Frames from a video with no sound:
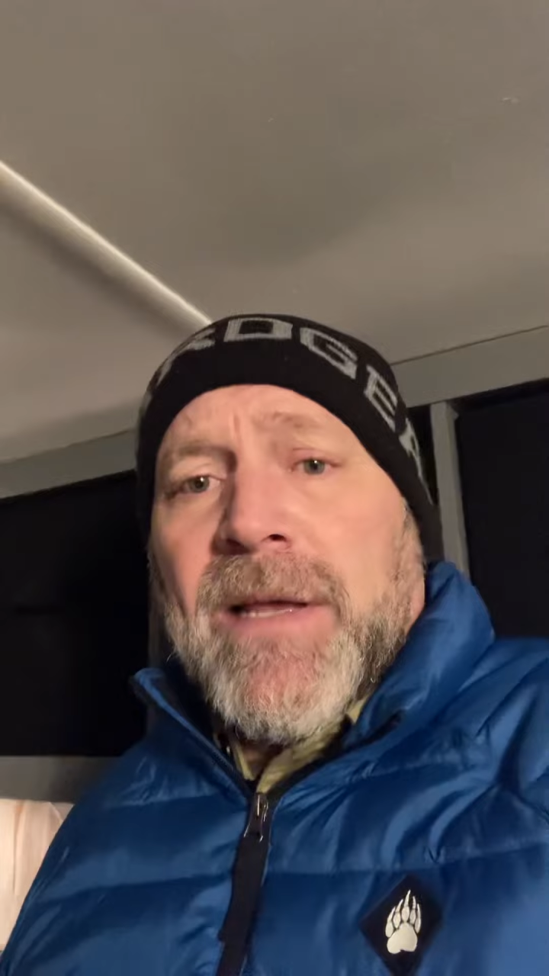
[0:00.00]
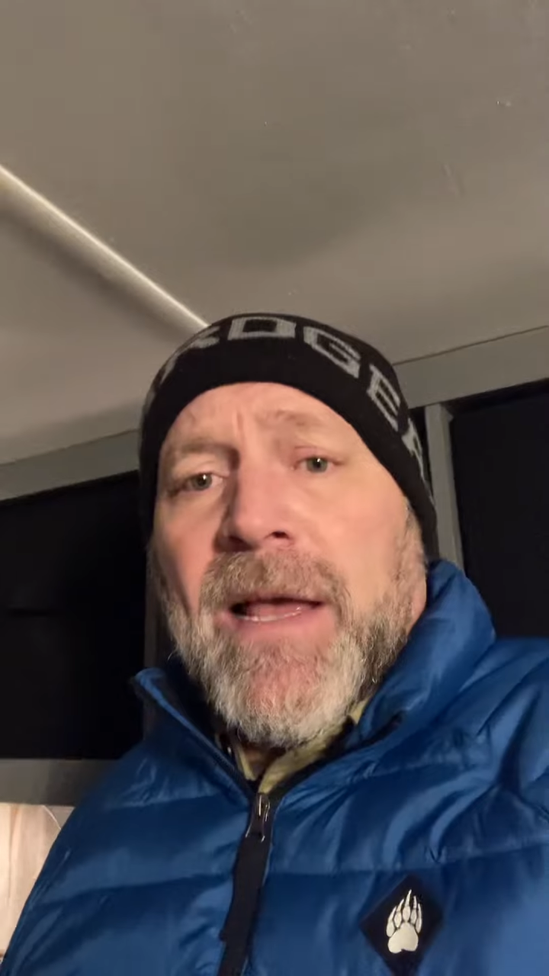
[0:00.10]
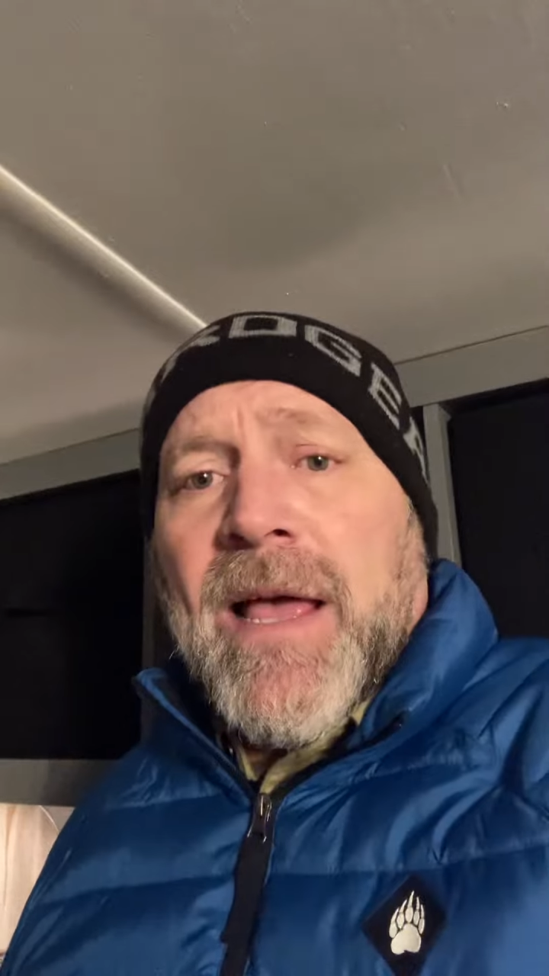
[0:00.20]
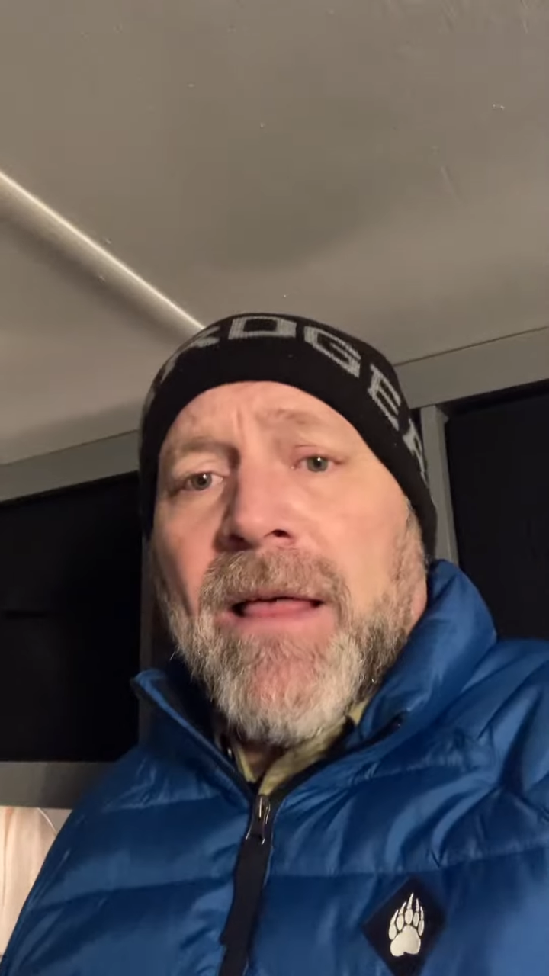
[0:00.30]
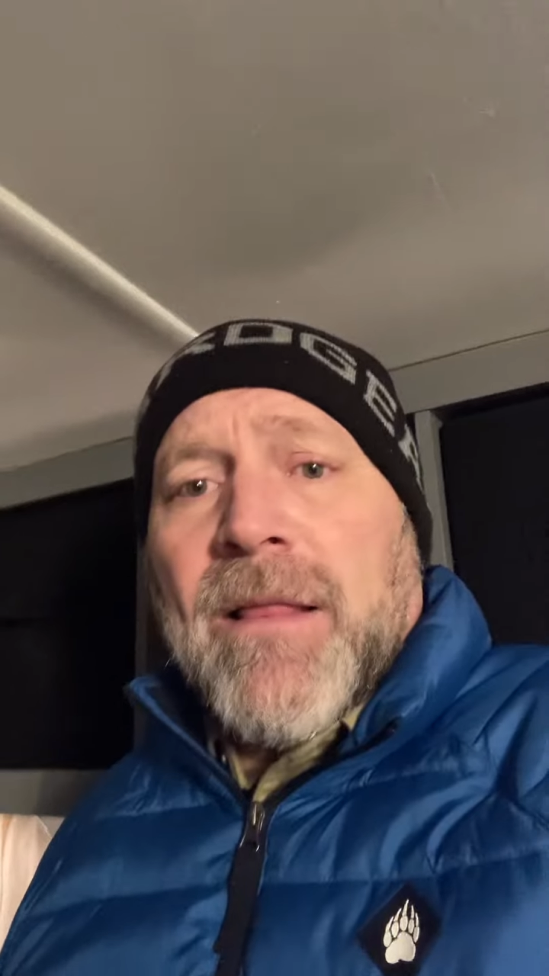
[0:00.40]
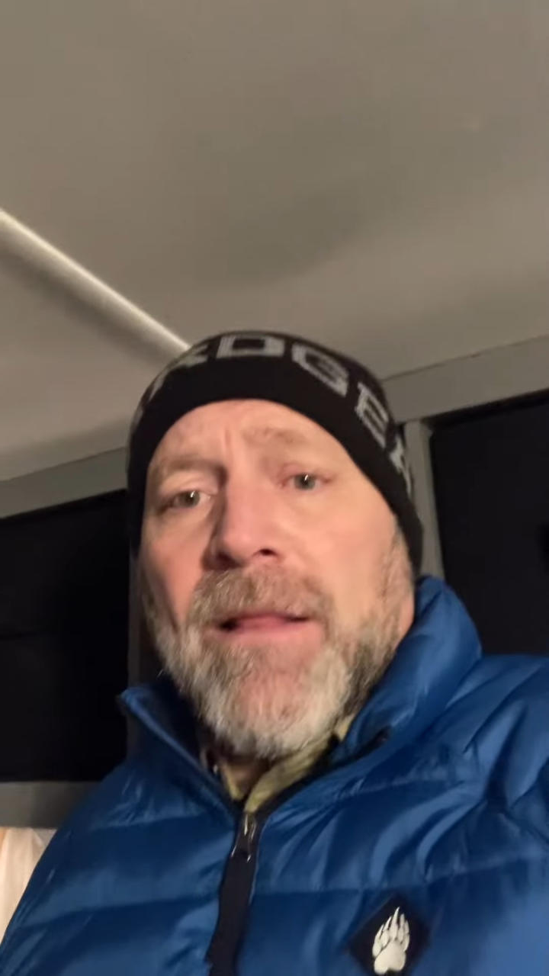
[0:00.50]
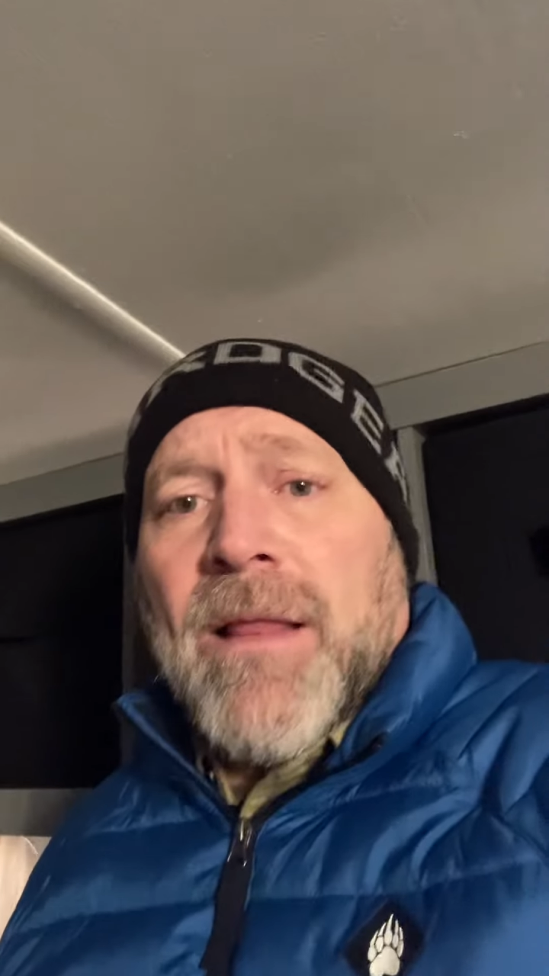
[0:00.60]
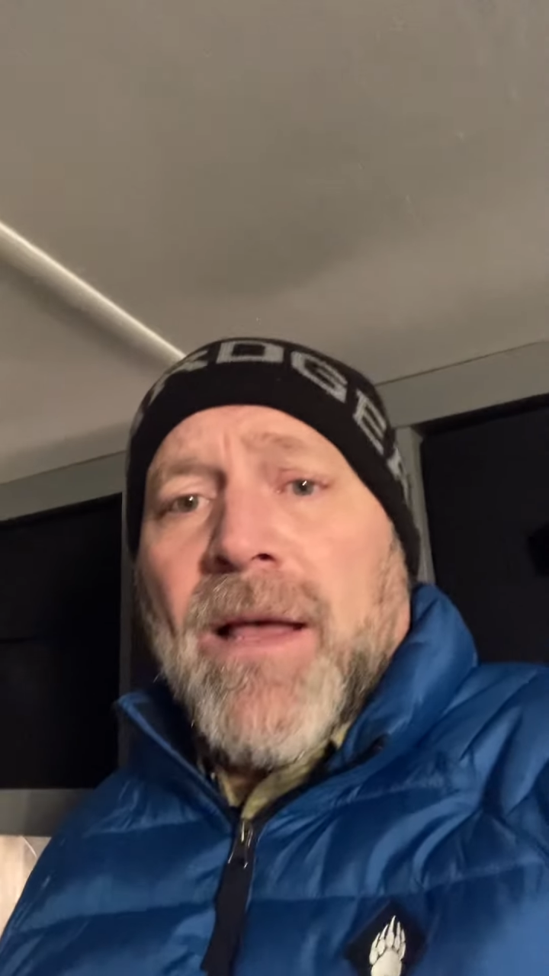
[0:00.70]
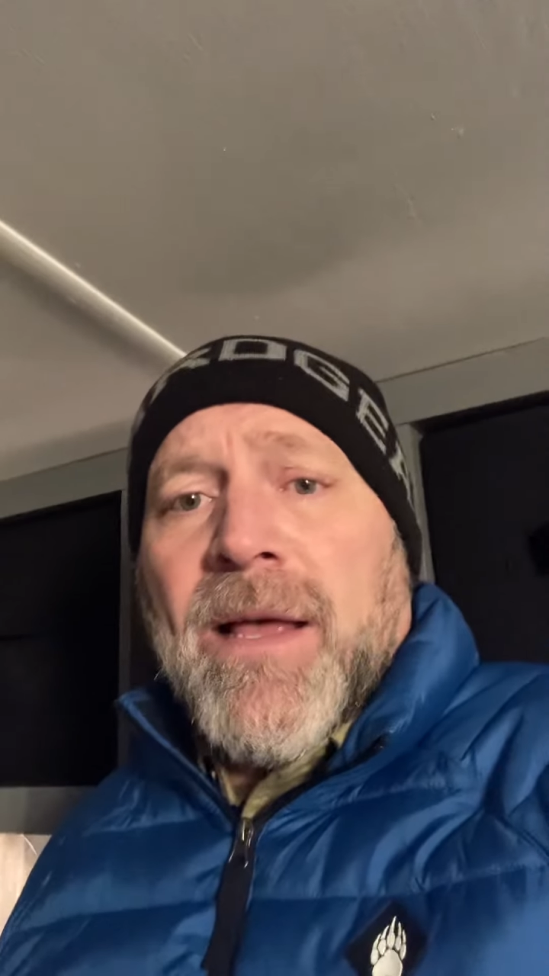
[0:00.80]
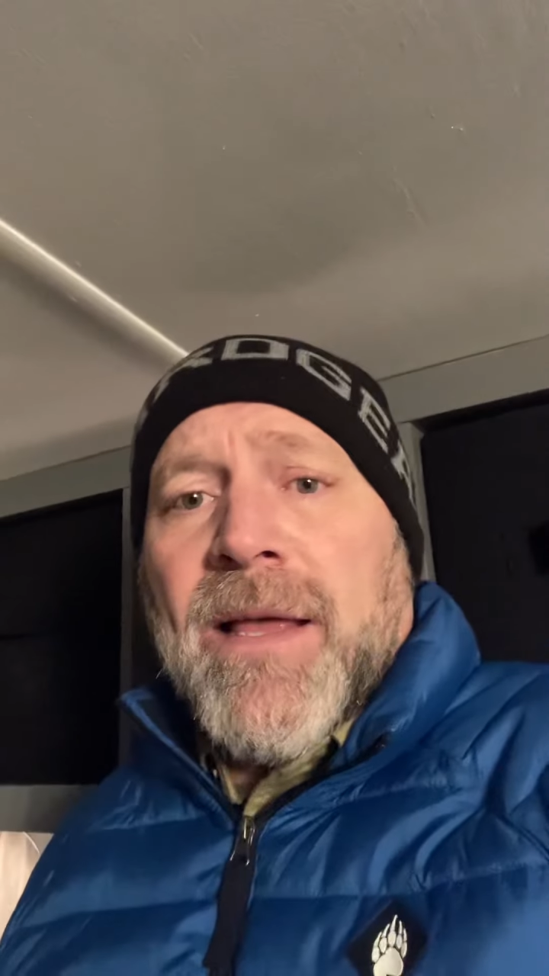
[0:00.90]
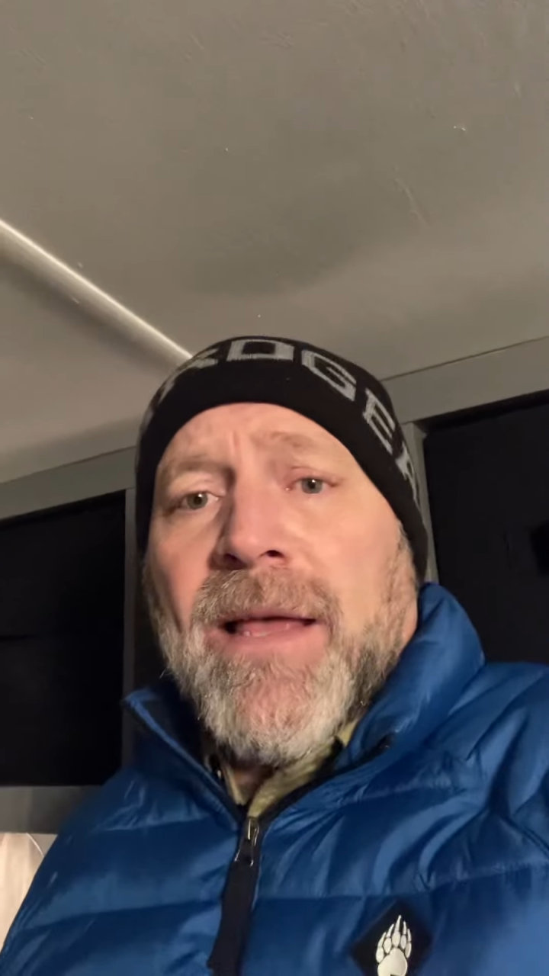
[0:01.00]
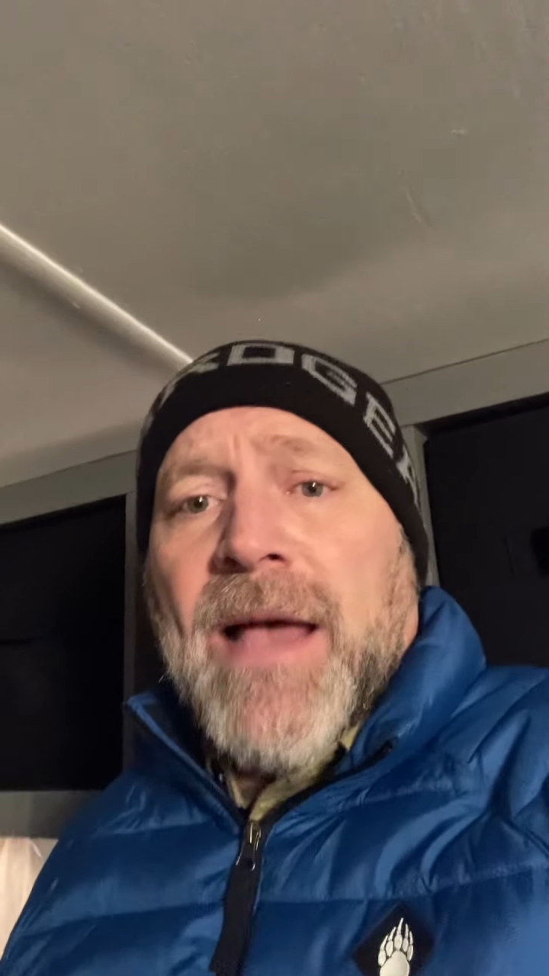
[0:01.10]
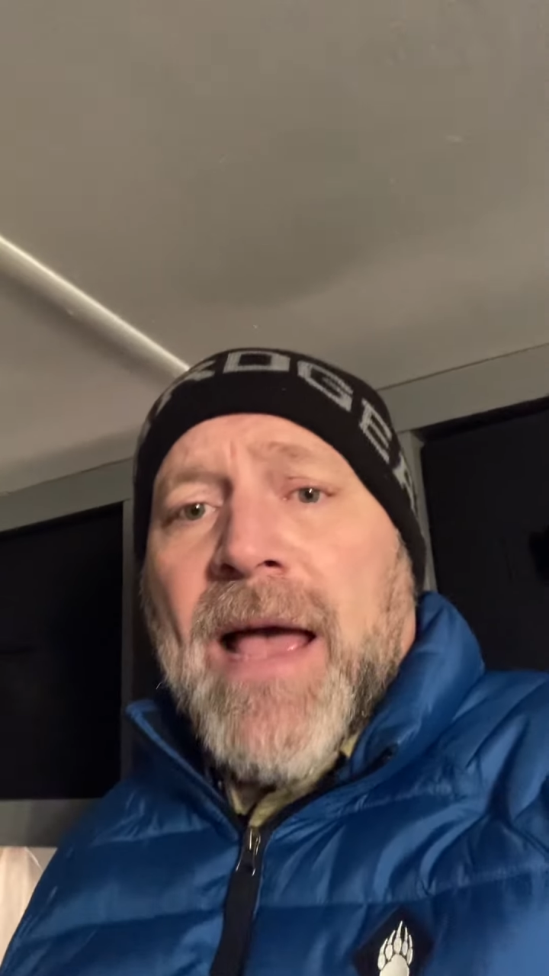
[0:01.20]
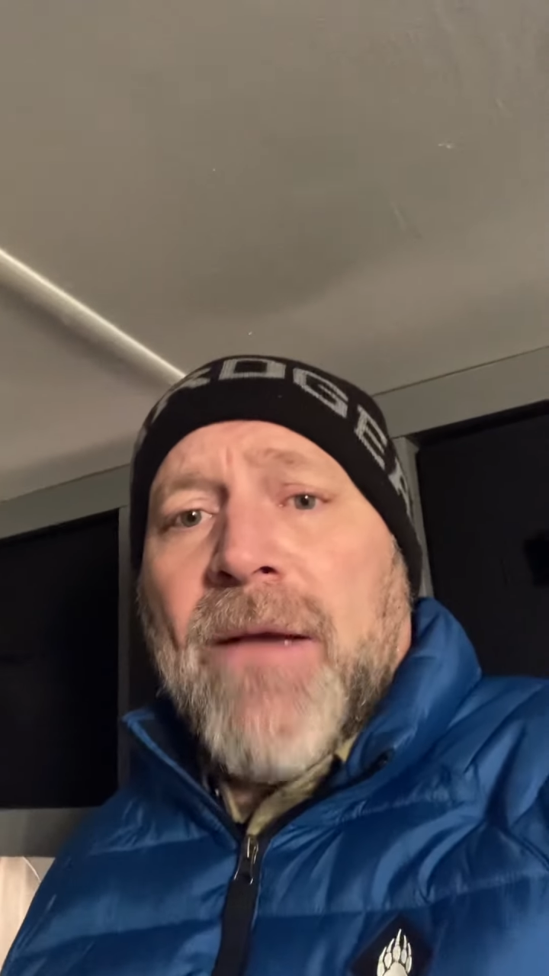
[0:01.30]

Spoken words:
I